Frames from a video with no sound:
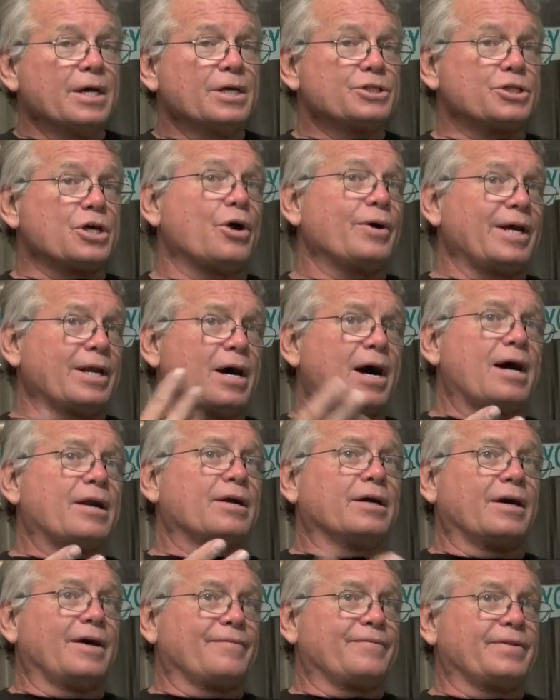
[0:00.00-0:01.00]
so in
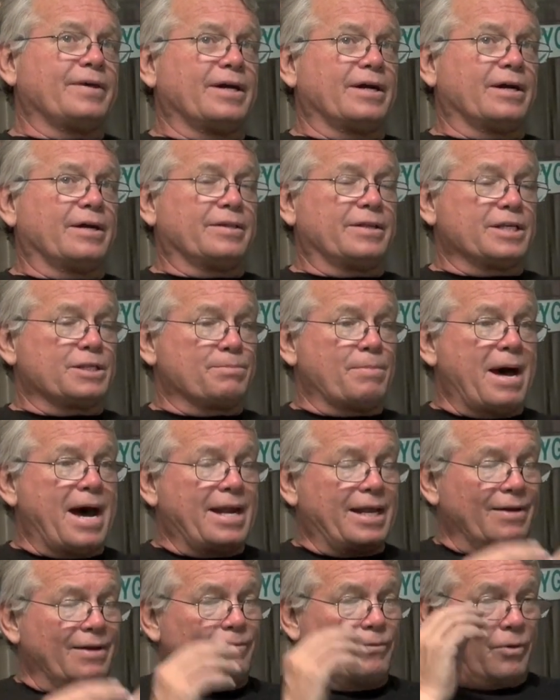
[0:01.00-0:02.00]
honor of their, this
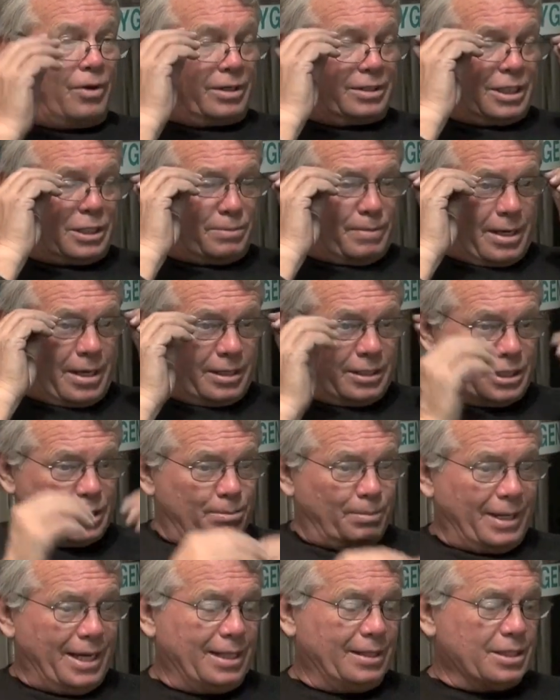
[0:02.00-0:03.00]
body of work that's been on
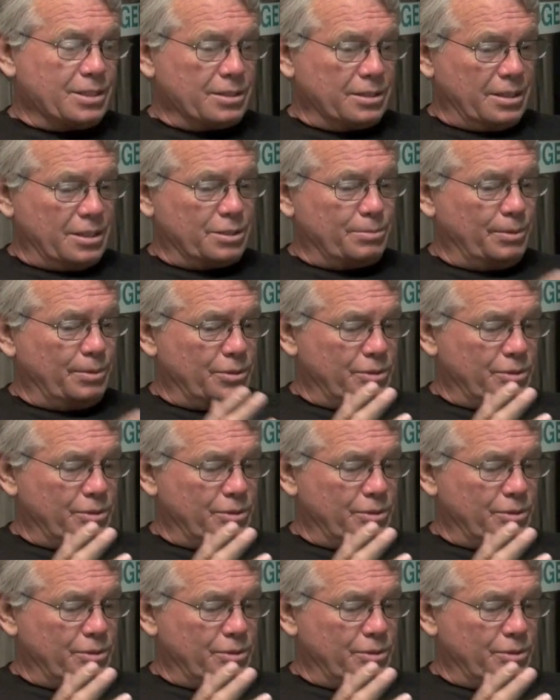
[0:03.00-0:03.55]
display at this, this